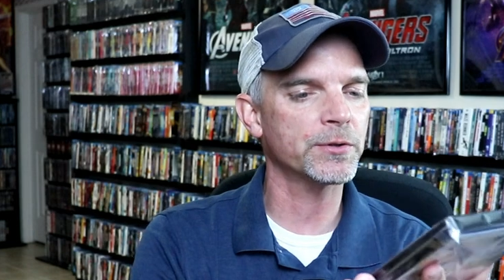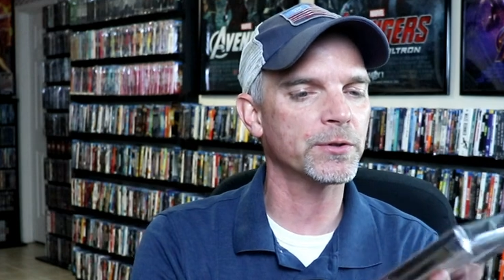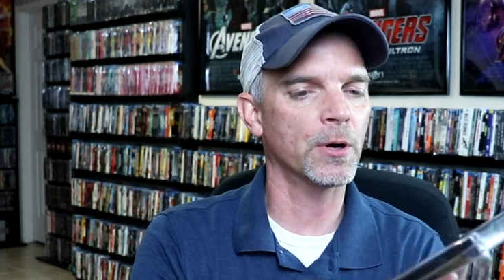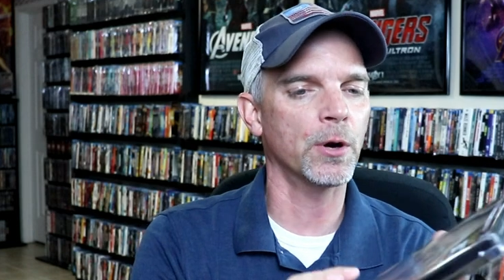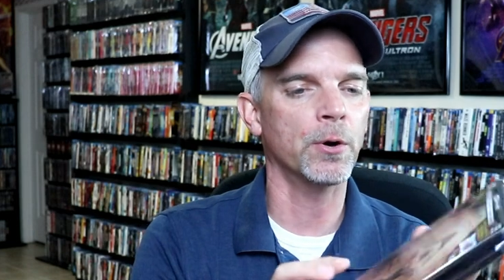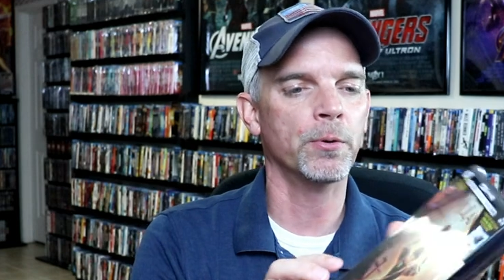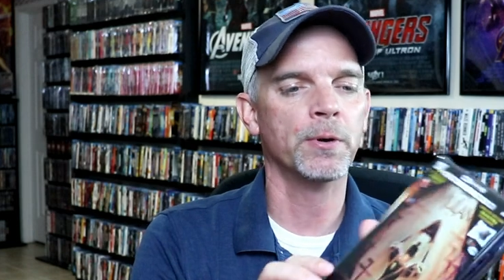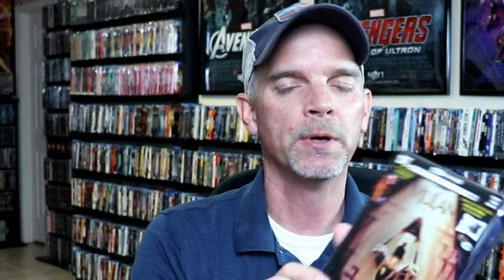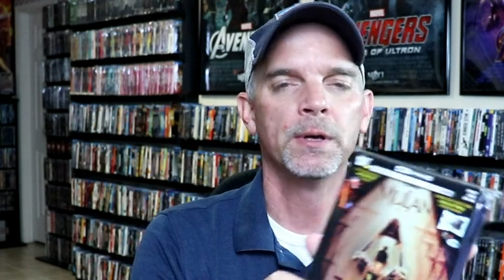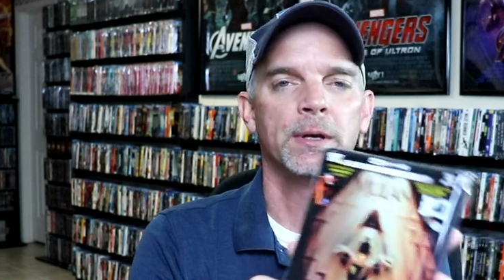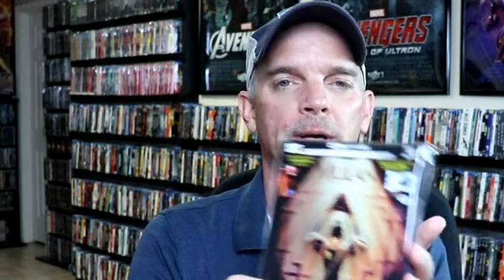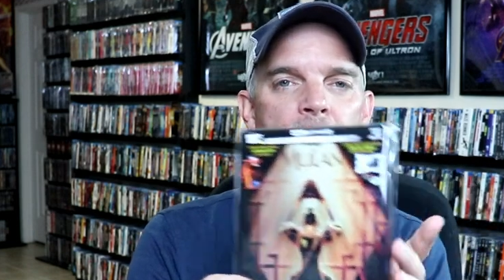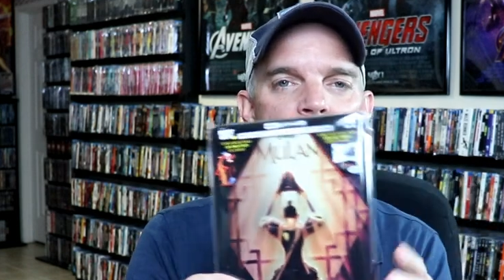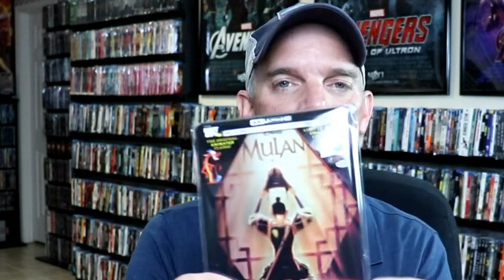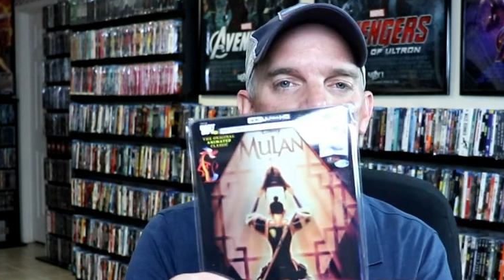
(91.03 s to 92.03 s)
so
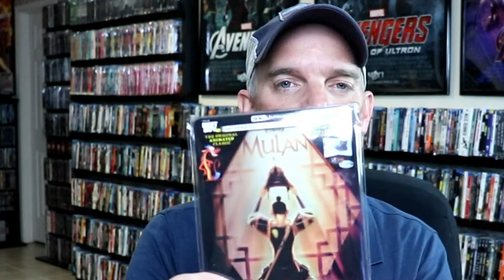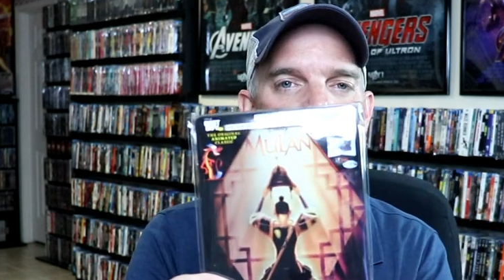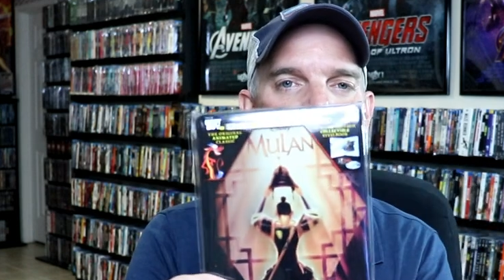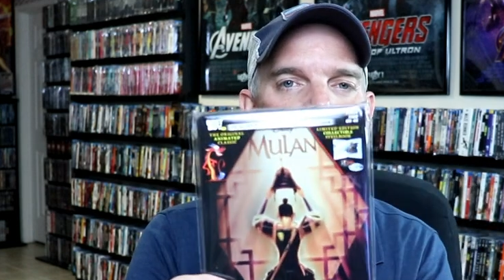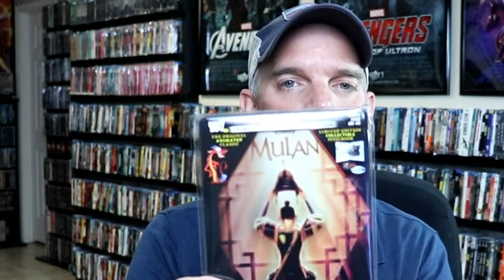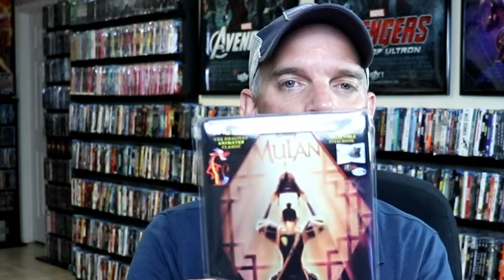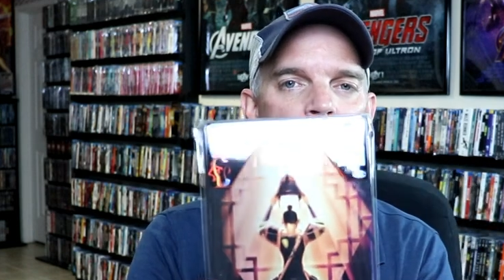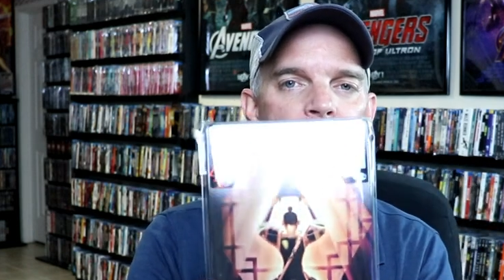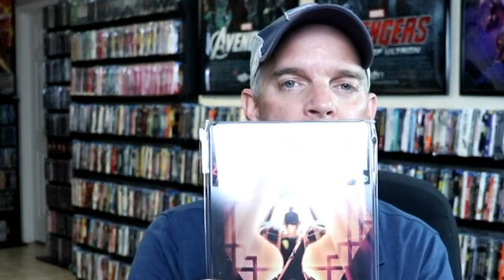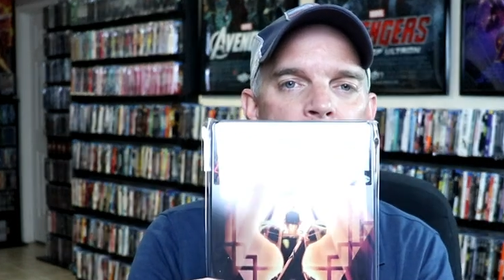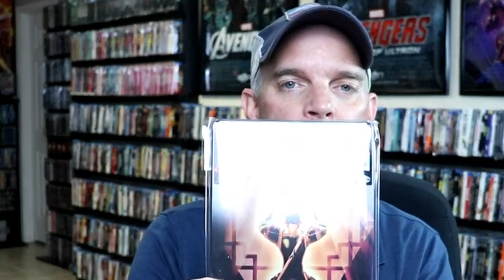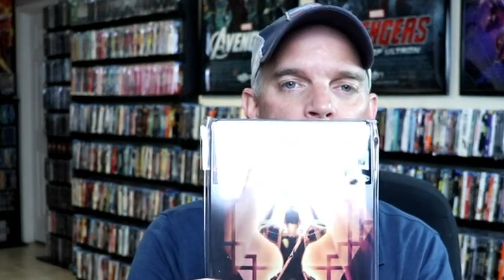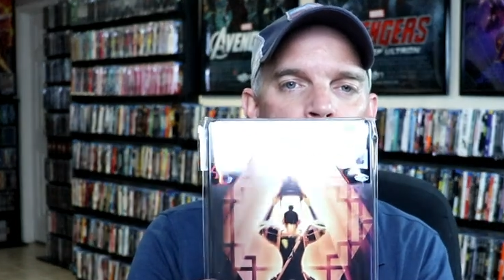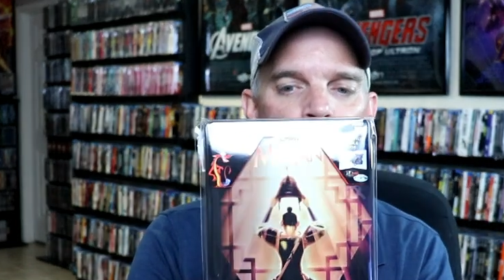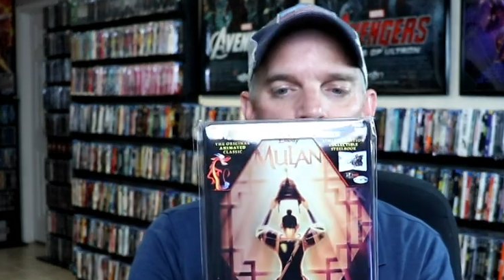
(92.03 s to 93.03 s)
it doesn't leave a lot of
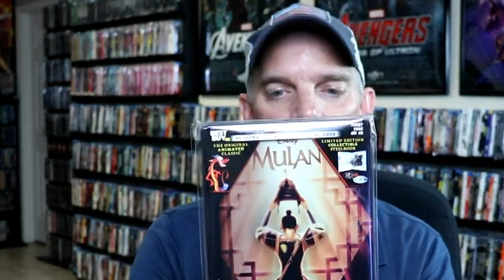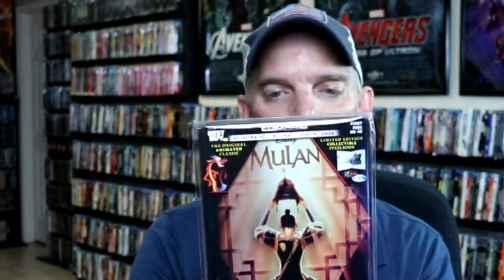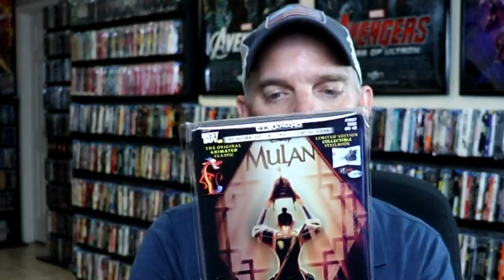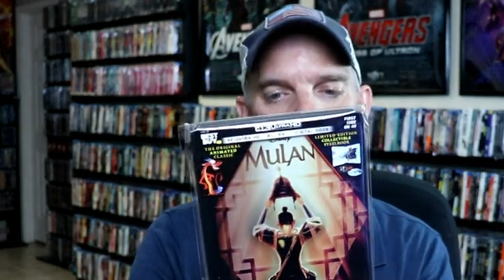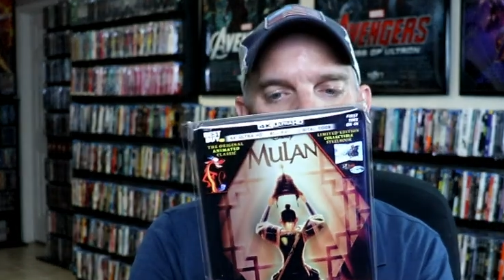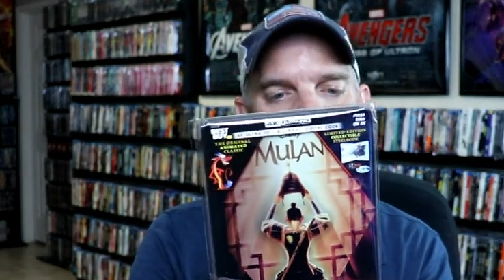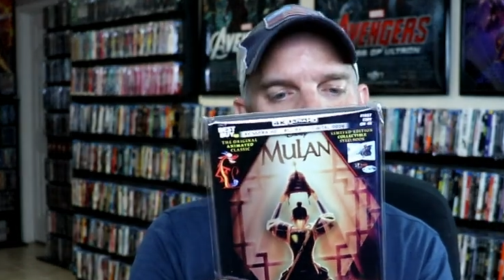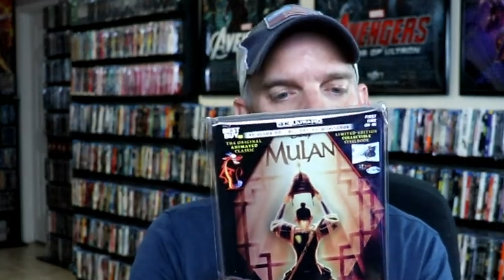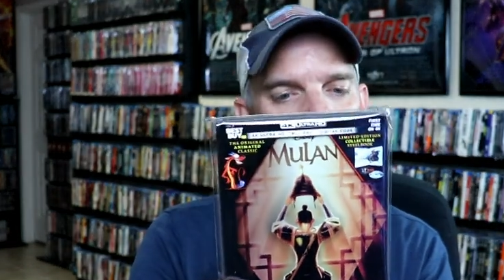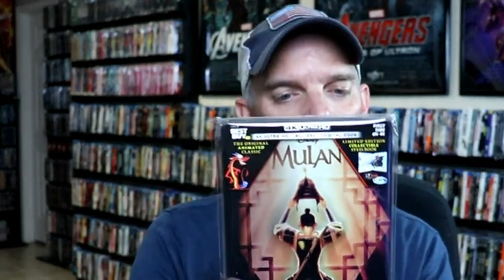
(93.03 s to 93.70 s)
fingerprints.